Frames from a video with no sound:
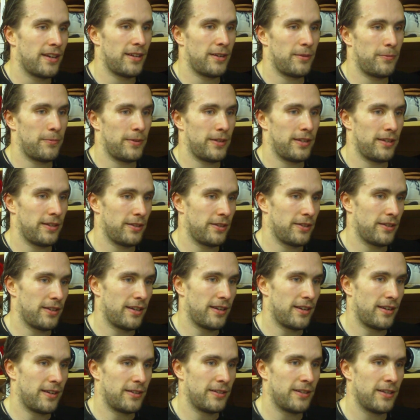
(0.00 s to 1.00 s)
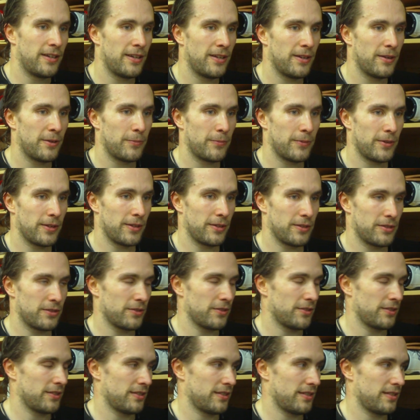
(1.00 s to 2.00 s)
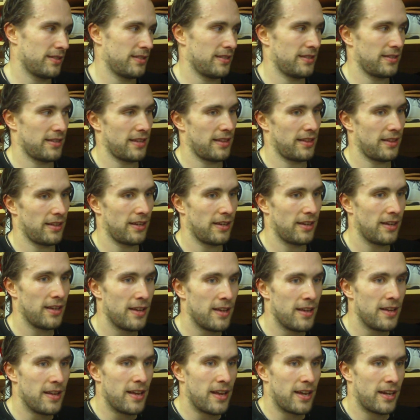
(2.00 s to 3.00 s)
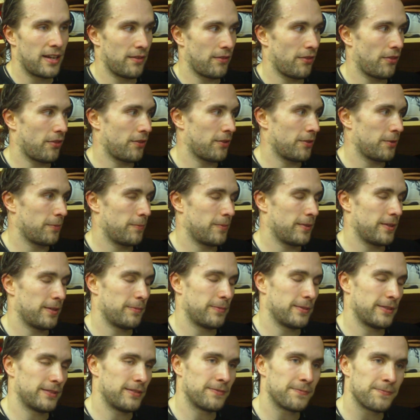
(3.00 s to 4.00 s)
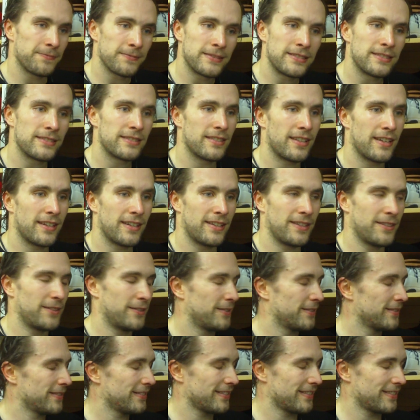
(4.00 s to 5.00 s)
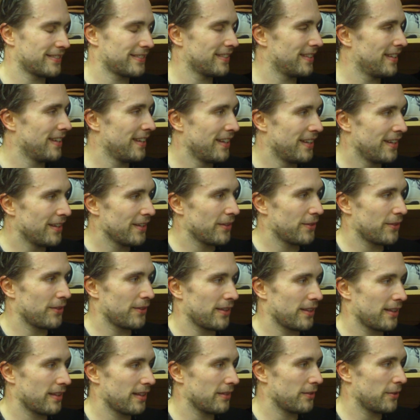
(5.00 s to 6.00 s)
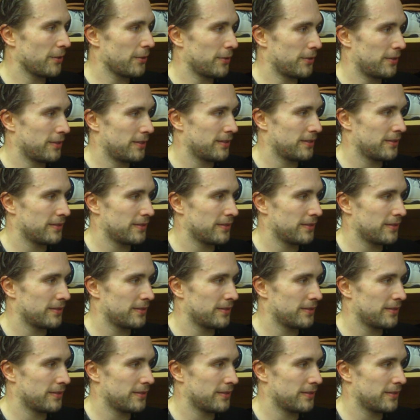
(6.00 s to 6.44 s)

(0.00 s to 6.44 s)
Had a pretty good score intensity there. And the third period, but I don't know, just couldn't get that goal.